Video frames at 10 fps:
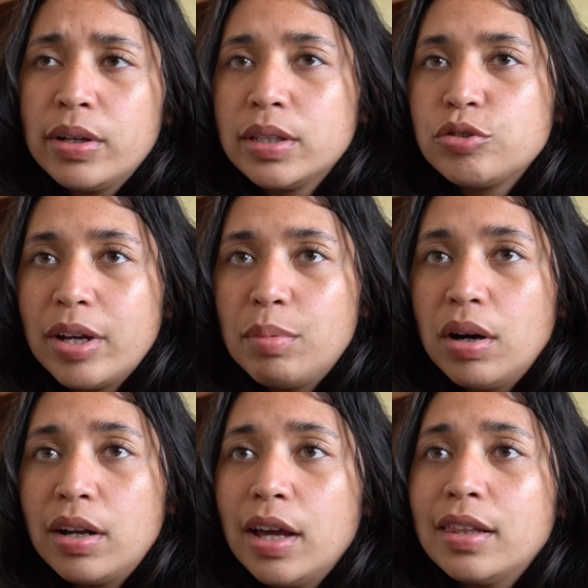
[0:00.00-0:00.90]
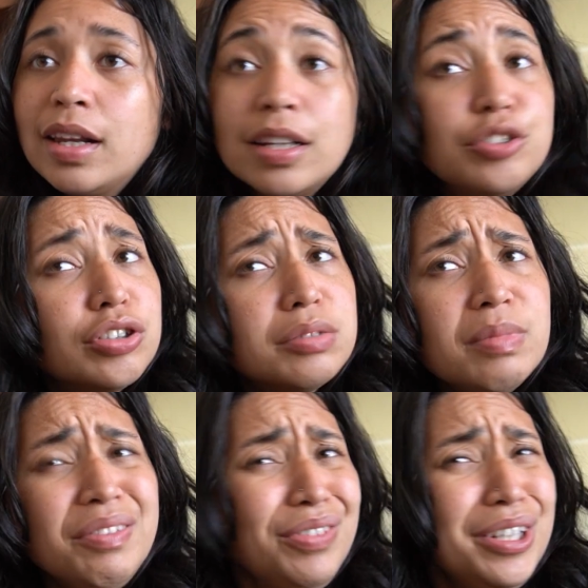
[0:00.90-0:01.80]
and the tripod, and then I just
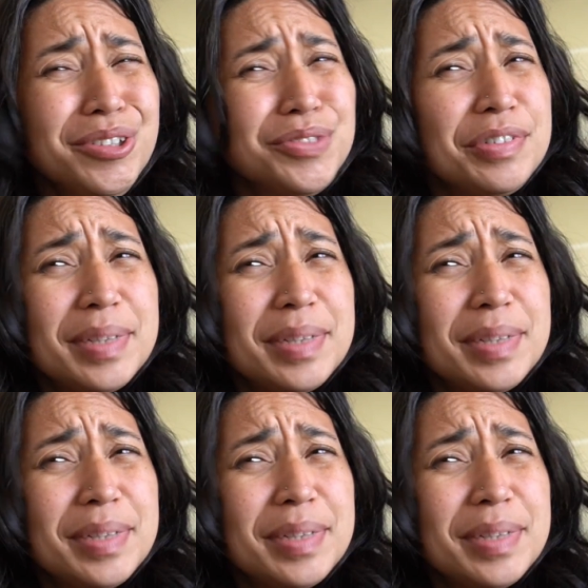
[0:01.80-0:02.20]
make videos for